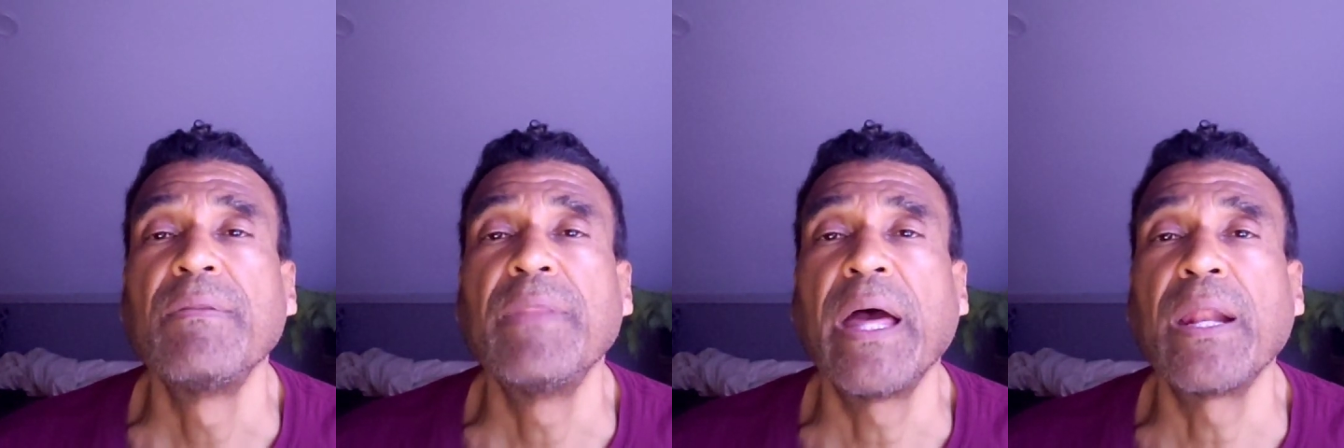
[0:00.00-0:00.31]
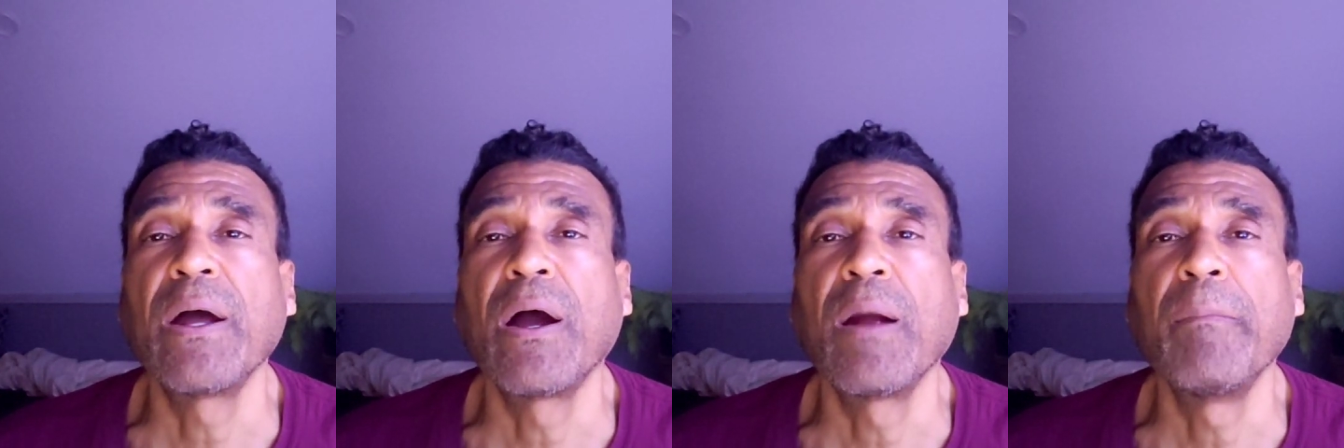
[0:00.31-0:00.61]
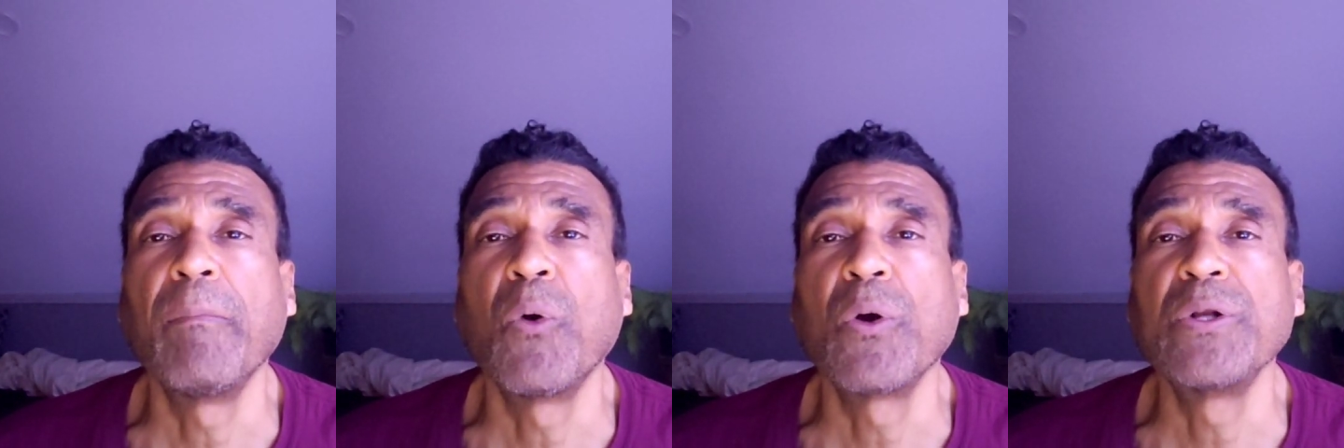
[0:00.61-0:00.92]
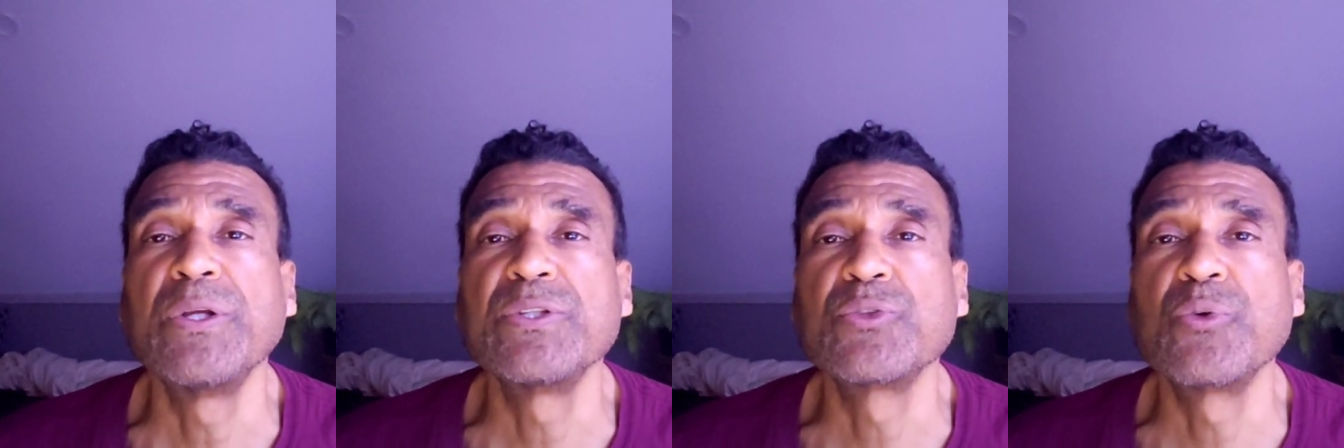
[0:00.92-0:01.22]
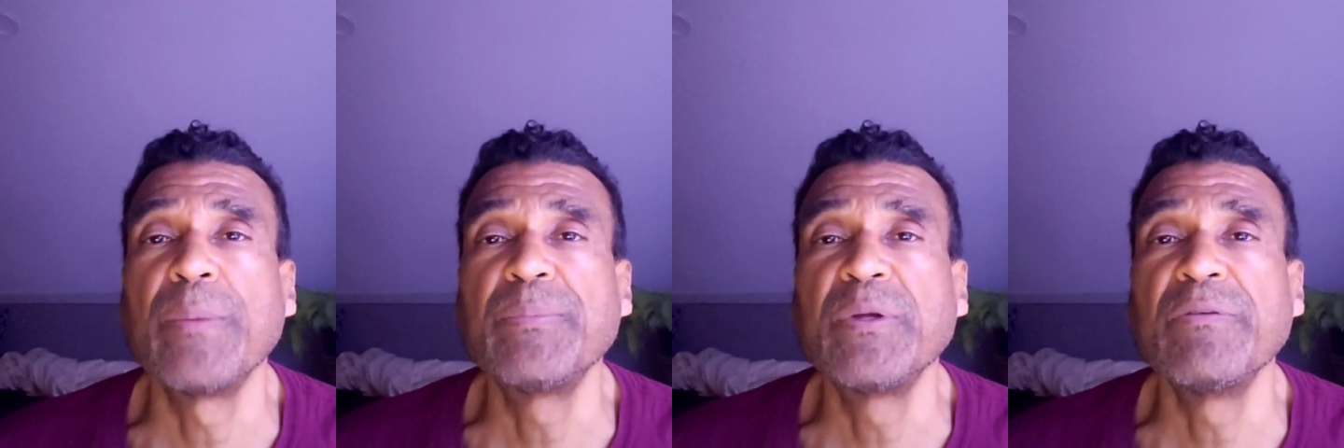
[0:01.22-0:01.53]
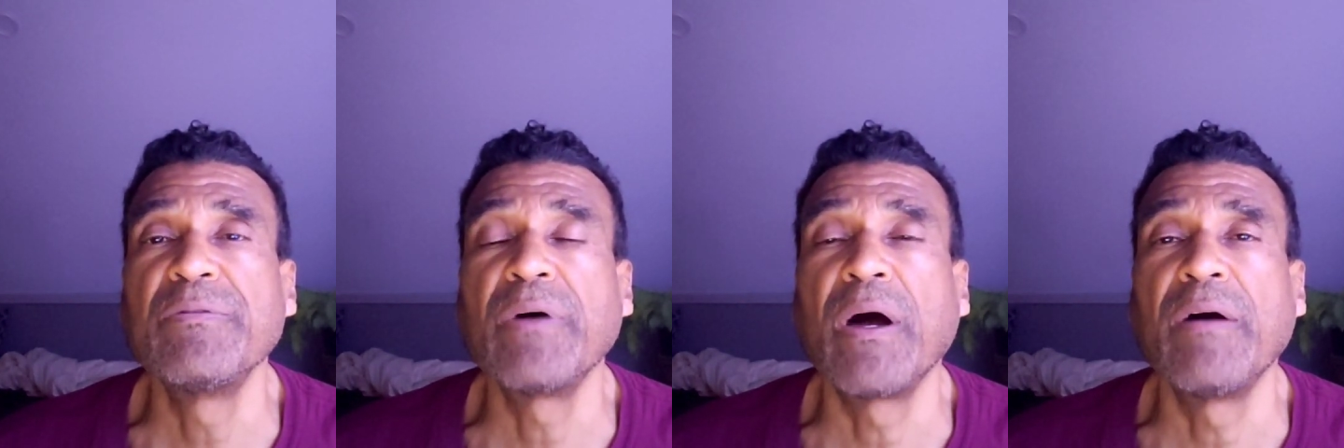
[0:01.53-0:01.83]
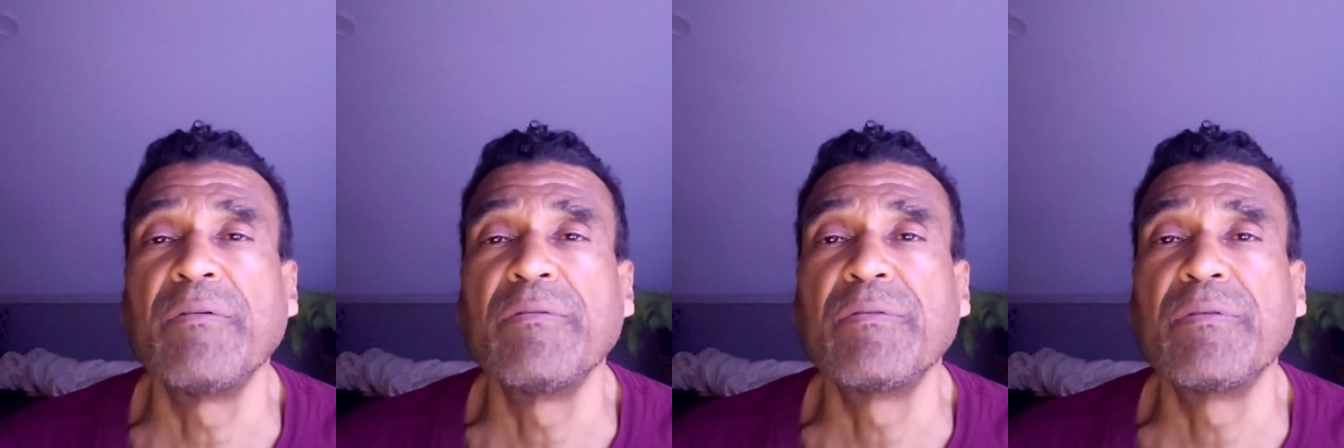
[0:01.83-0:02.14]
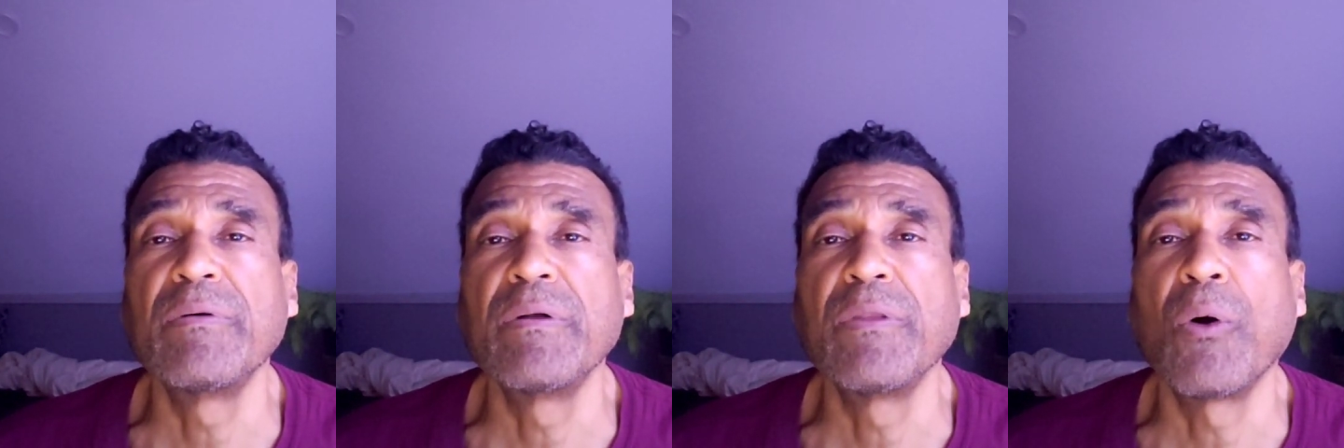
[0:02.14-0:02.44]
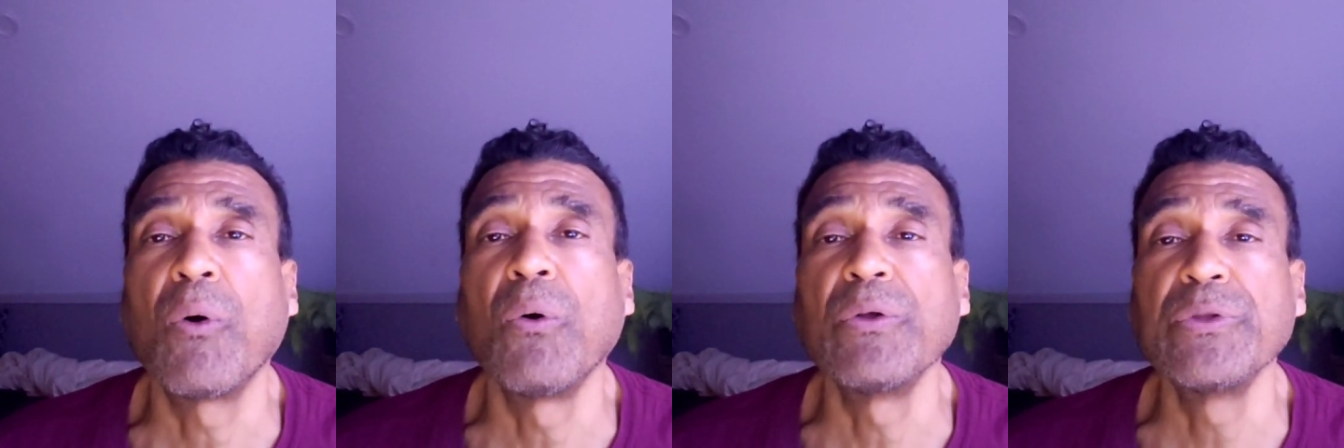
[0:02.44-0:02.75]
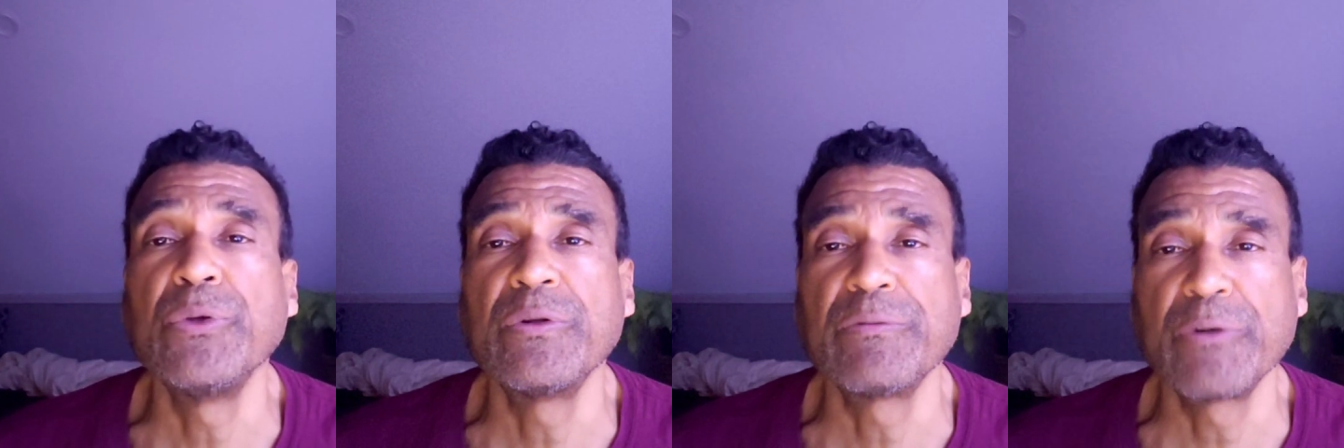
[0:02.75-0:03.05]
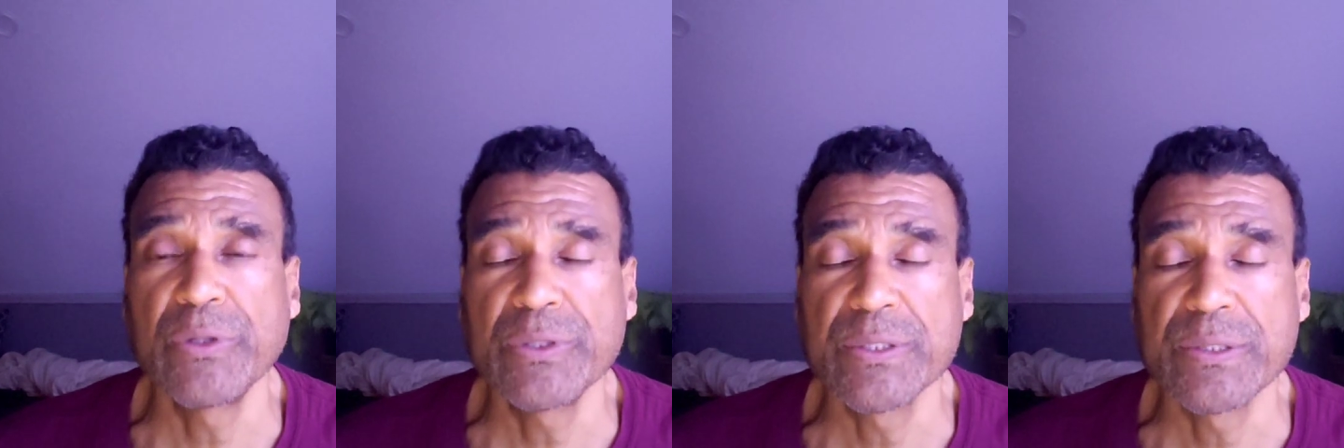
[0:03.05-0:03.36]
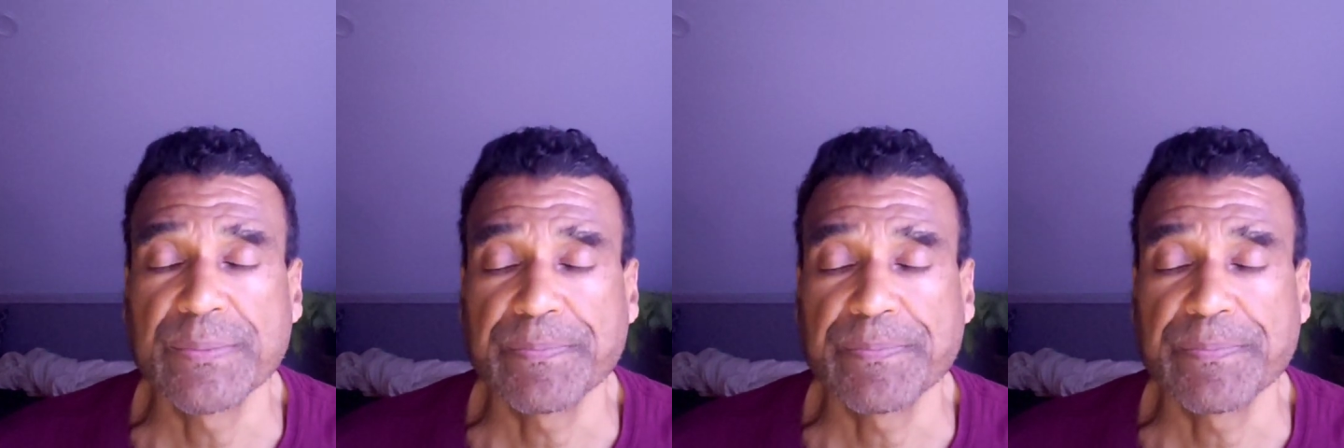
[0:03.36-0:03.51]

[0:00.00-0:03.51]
that are more descriptive of the whole universe.